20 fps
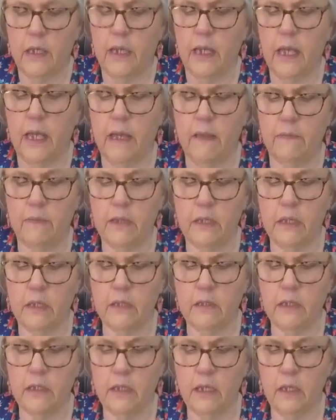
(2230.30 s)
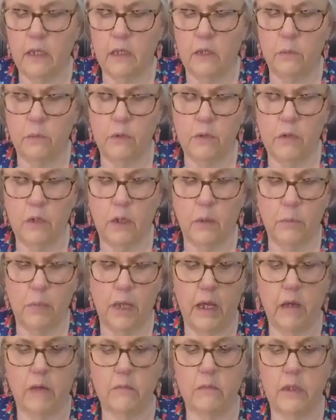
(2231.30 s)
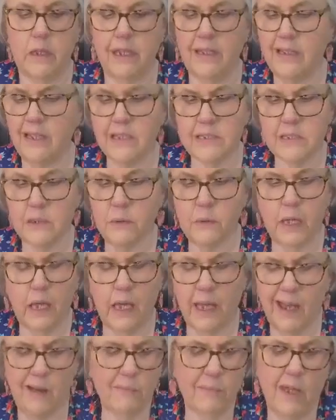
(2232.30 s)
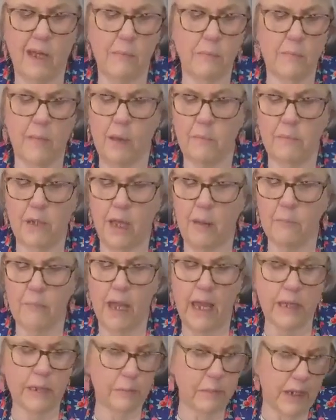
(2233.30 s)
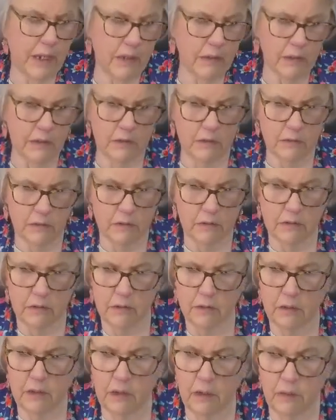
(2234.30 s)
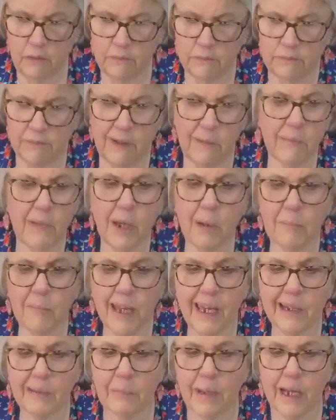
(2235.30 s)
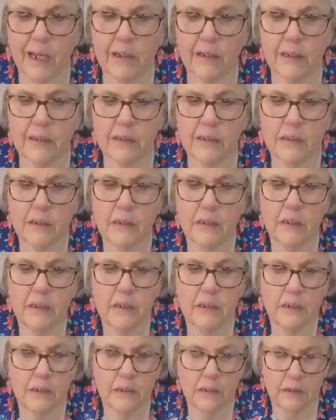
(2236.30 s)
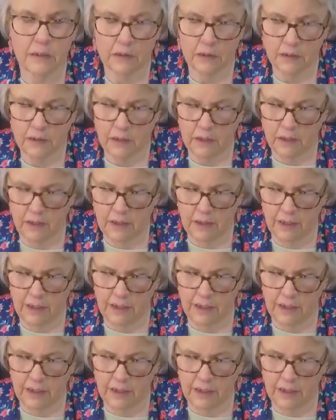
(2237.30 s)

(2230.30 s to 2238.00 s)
and then the yellow will come out. And that's okay. I'm not mad about it. You know, I'm not mad about it.